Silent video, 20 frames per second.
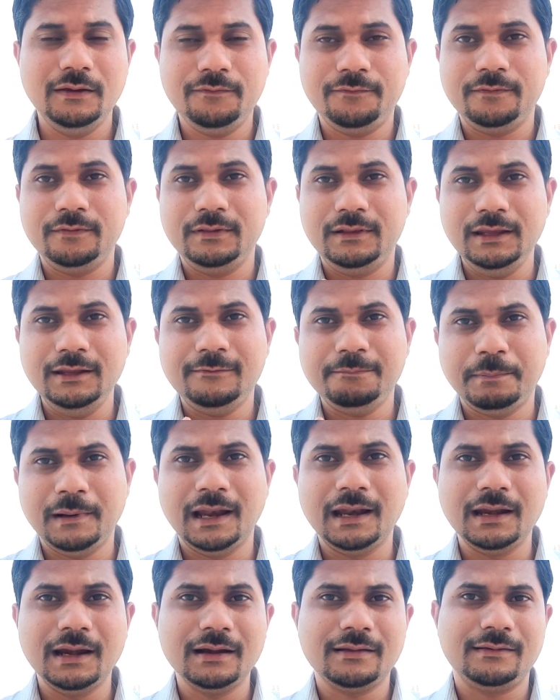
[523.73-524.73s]
If these
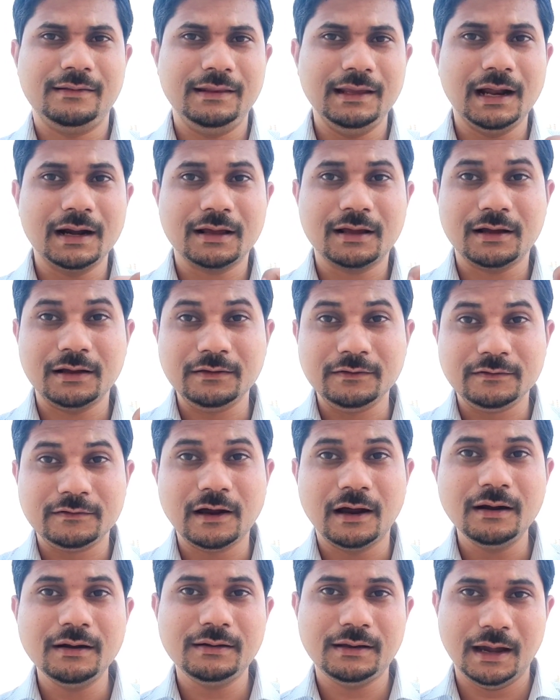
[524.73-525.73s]
planets, they are
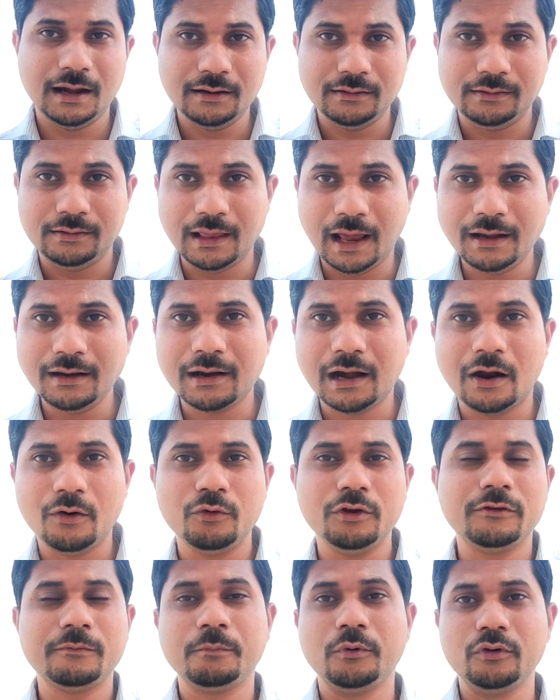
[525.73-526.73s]
conjunct and then
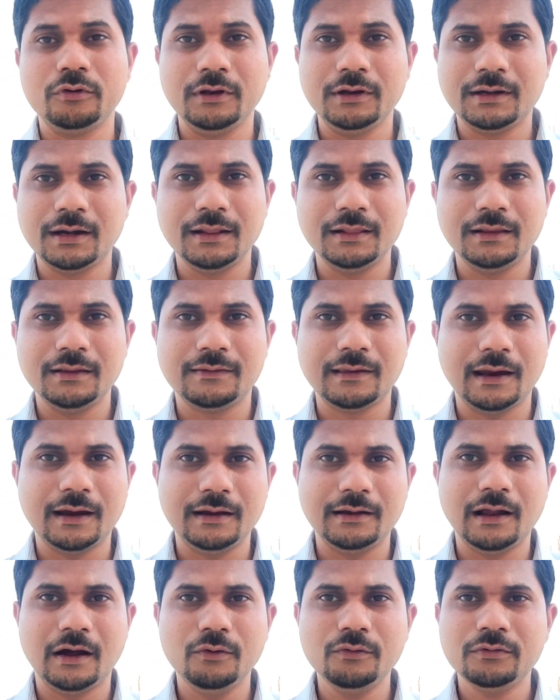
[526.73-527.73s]
Rahu is posited in the
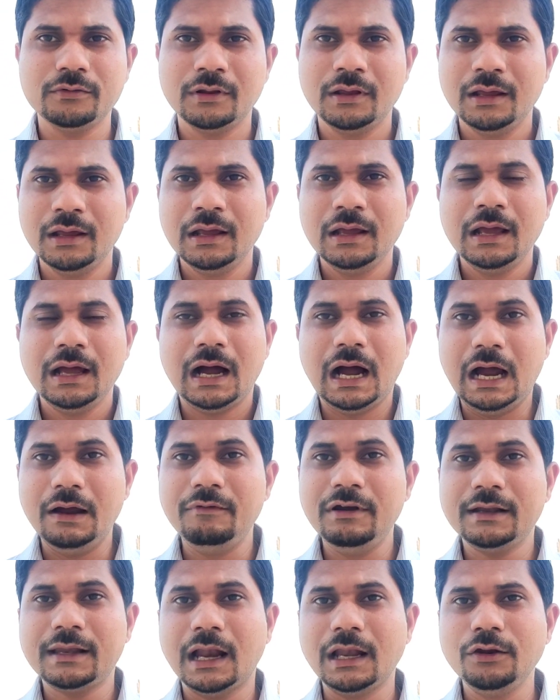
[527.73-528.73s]
second house, I
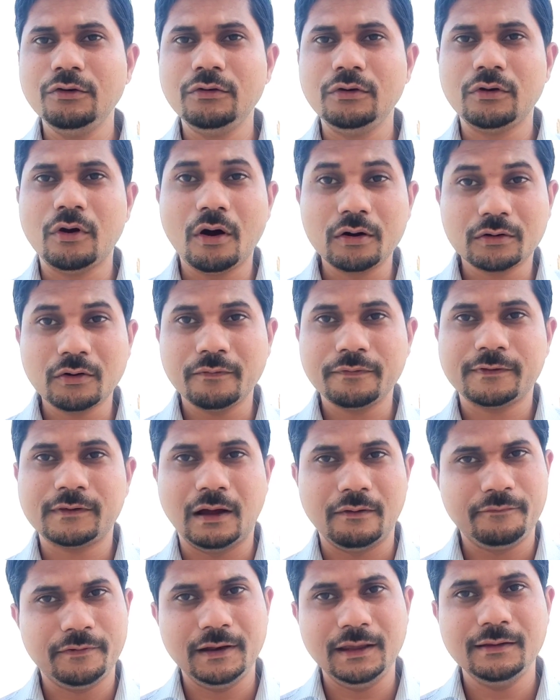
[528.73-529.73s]
will tell you, lot of
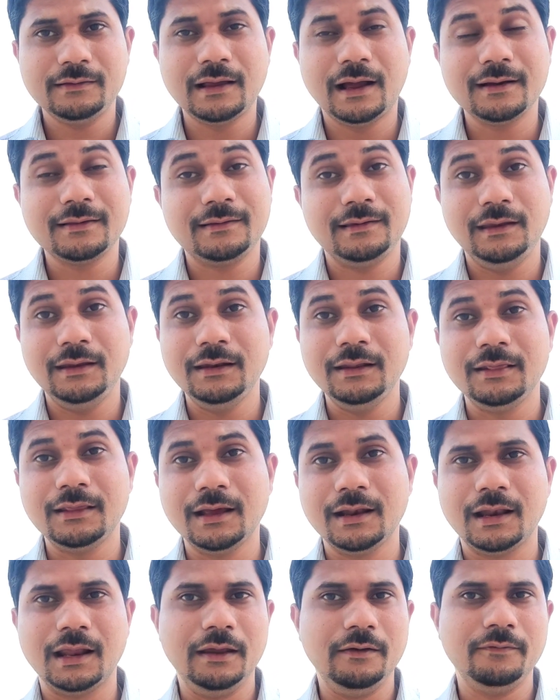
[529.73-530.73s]
sufferings are seen in
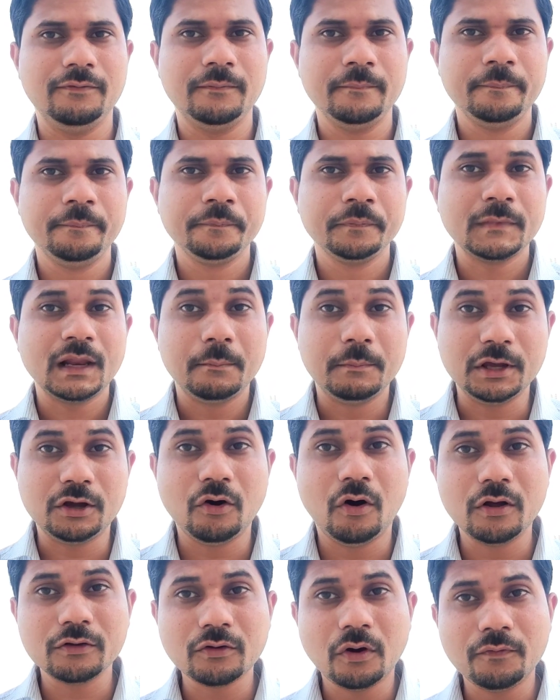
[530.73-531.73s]
their life
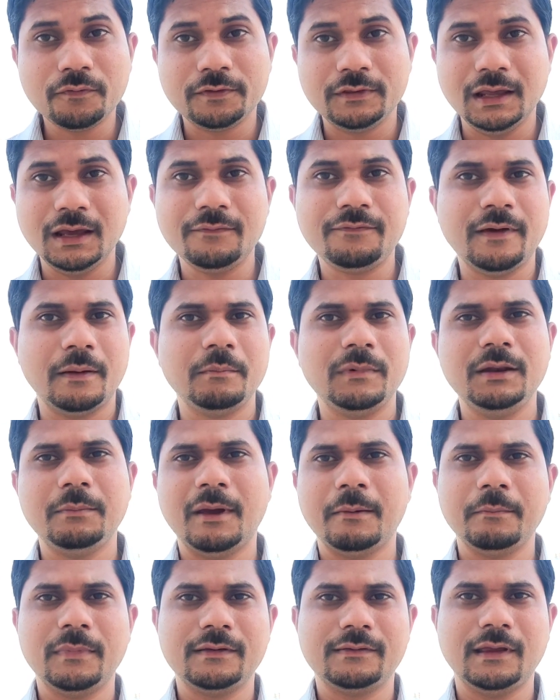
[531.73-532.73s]
because of their family
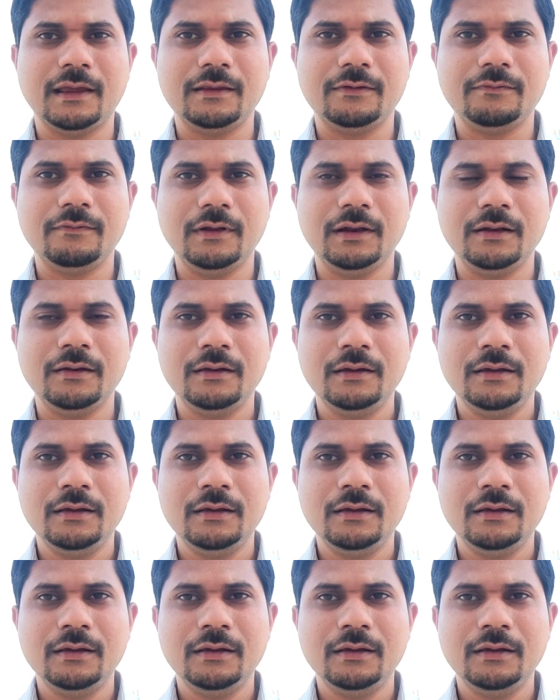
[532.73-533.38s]
members as well.